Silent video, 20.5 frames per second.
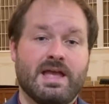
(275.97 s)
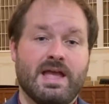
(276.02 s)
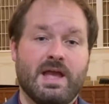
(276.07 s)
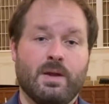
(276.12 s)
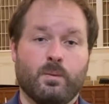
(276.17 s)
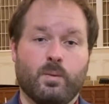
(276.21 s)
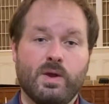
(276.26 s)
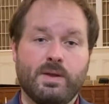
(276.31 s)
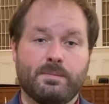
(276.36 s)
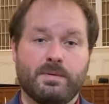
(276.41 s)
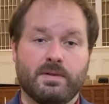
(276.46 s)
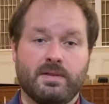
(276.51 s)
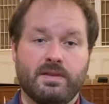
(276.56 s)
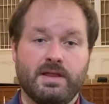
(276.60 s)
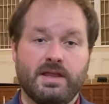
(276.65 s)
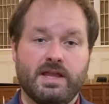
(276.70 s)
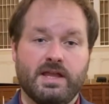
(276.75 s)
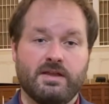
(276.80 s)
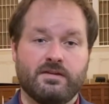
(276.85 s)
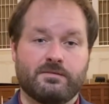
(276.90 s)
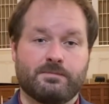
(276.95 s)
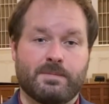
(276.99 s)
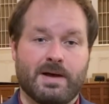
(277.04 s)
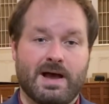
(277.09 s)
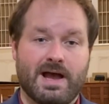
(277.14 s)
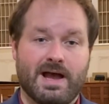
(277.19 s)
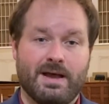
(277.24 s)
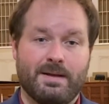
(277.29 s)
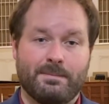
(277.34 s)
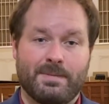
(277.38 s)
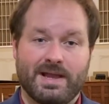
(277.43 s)
And we believe
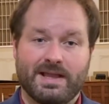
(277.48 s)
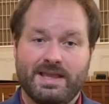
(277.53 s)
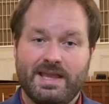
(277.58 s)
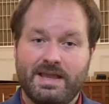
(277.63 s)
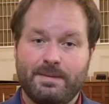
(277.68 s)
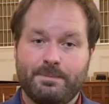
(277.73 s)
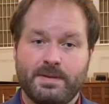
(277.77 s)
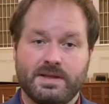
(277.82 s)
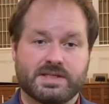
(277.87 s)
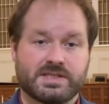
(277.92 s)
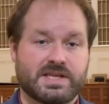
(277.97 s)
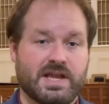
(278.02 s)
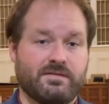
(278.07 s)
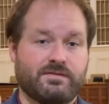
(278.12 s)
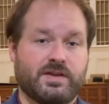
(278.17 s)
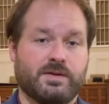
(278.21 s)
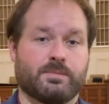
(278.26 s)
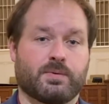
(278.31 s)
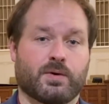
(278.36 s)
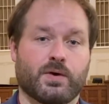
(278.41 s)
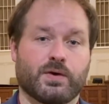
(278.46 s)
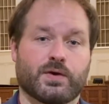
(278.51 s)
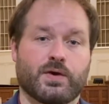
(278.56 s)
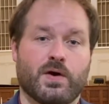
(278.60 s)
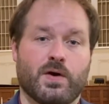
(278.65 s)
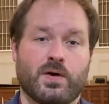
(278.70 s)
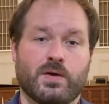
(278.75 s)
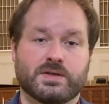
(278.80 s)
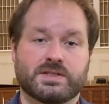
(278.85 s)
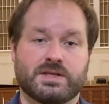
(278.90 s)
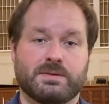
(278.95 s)
by keeping safety
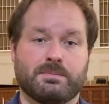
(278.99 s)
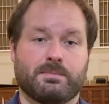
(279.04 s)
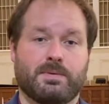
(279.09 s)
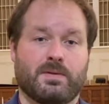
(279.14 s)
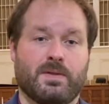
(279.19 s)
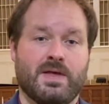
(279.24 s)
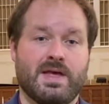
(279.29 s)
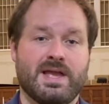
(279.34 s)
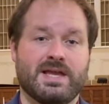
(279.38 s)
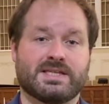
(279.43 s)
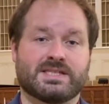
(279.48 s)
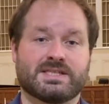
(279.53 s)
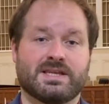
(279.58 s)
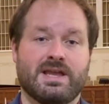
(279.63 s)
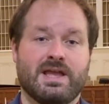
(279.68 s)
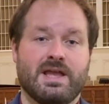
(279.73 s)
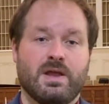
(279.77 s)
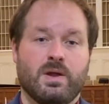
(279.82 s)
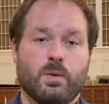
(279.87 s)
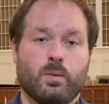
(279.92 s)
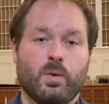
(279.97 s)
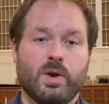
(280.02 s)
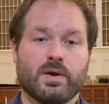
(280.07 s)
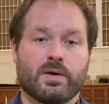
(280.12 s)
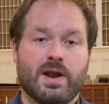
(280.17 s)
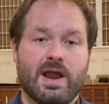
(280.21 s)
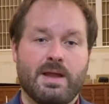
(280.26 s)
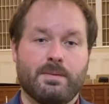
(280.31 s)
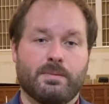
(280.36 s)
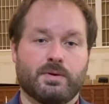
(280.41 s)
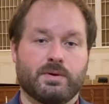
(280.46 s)
protocols in place, we
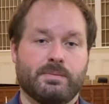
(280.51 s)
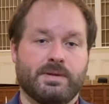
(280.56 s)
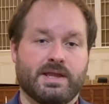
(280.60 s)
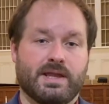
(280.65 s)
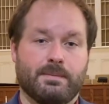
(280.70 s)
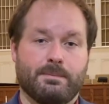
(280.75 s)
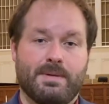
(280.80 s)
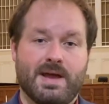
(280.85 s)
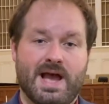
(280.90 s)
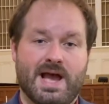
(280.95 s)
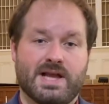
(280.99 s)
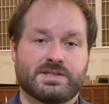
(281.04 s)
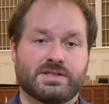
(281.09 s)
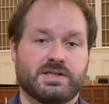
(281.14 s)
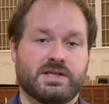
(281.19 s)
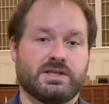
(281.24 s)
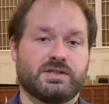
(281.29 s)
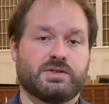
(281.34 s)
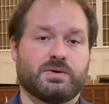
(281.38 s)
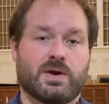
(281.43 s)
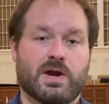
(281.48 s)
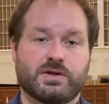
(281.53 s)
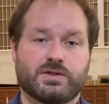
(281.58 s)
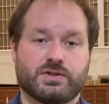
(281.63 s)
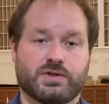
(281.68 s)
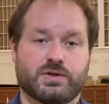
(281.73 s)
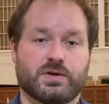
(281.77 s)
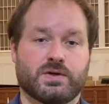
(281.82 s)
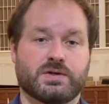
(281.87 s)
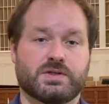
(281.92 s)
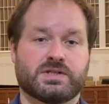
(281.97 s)
are able to be compassionate to our
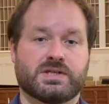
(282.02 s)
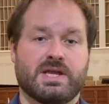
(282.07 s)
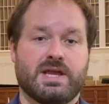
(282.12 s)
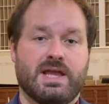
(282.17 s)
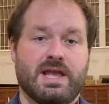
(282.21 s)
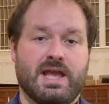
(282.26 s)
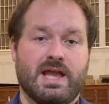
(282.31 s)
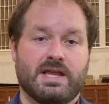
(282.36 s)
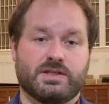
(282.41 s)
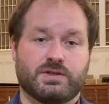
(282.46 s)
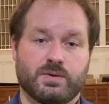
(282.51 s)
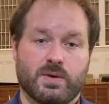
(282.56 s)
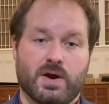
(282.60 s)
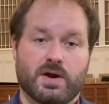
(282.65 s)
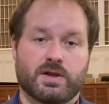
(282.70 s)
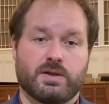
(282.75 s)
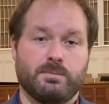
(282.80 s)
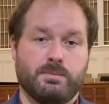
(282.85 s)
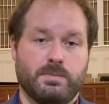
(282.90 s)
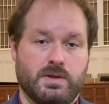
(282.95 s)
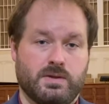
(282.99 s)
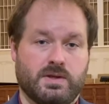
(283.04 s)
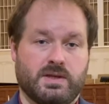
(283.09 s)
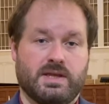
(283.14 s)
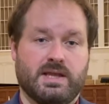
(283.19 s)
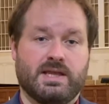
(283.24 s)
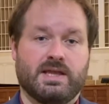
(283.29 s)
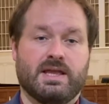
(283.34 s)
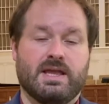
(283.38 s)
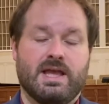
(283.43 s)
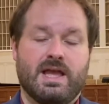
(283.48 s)
church and to our
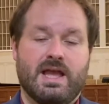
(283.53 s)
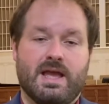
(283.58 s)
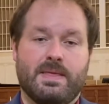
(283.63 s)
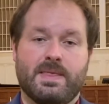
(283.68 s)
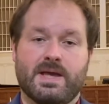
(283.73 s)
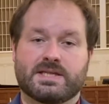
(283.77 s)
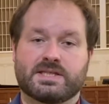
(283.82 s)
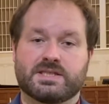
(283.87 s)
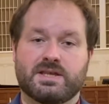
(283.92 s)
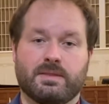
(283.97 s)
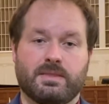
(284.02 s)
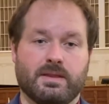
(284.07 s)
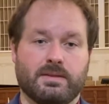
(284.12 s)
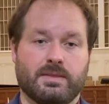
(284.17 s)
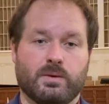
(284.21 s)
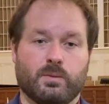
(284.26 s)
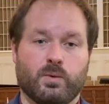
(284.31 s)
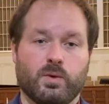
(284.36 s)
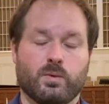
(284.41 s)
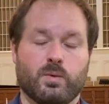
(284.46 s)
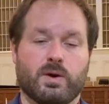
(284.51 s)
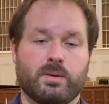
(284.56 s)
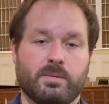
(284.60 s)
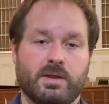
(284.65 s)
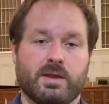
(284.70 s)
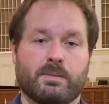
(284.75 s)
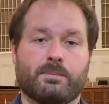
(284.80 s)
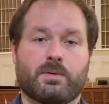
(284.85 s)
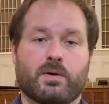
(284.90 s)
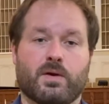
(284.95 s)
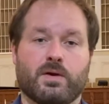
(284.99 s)
community. And that's something that we want to
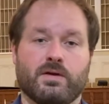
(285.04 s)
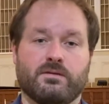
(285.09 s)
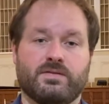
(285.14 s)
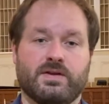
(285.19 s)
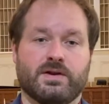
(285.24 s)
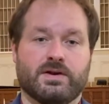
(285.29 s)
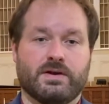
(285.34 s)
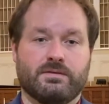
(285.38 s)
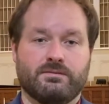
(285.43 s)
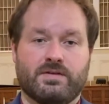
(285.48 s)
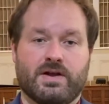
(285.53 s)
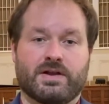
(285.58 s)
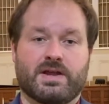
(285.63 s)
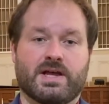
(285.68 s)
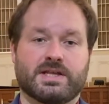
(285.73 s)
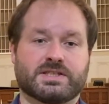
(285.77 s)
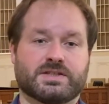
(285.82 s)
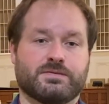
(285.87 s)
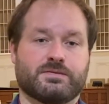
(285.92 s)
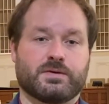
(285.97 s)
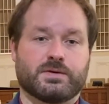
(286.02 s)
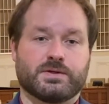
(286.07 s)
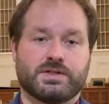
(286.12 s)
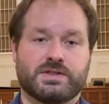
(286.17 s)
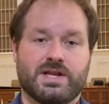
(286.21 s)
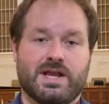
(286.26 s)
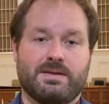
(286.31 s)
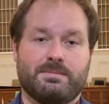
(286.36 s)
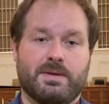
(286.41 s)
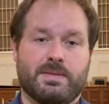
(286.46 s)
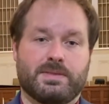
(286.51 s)
be a part of here at Valdosta First
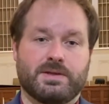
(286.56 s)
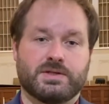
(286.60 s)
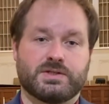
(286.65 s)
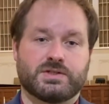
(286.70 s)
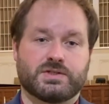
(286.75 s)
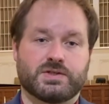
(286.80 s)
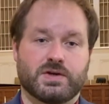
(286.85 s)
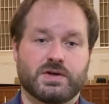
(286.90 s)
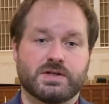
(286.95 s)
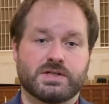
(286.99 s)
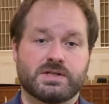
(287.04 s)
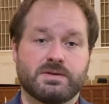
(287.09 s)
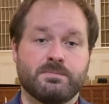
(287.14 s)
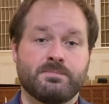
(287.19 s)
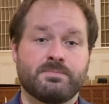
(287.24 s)
United Methodist Church.